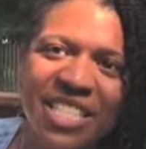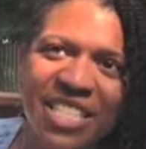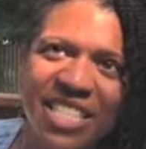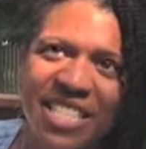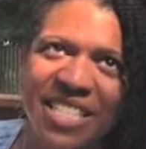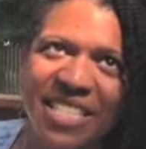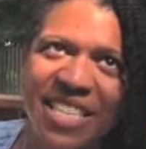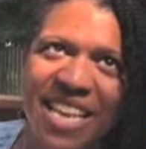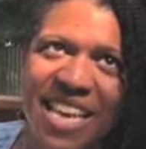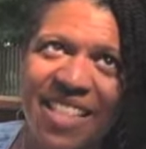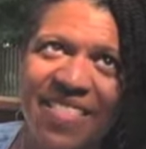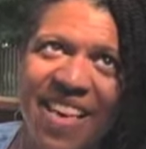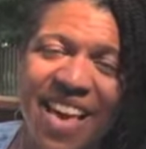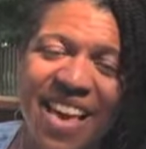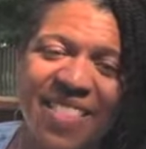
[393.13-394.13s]
She
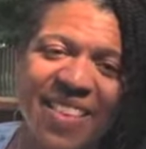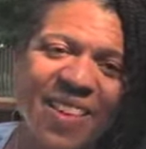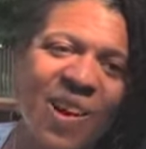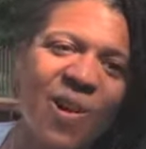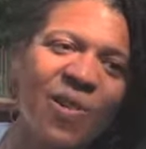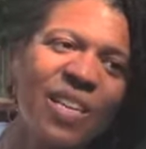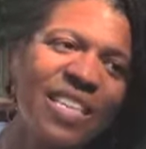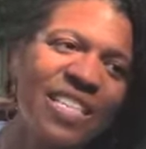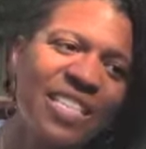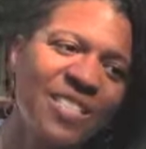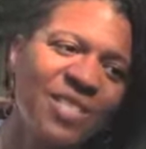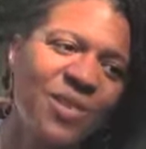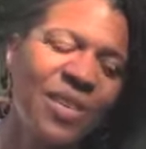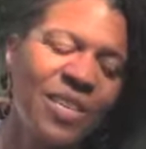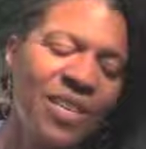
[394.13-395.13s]
said that they always
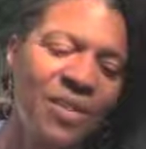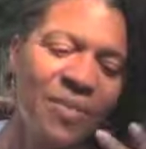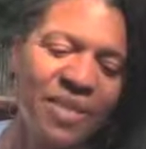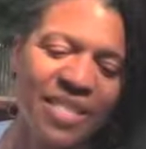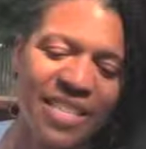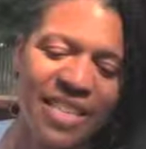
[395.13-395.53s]
enjoyed coming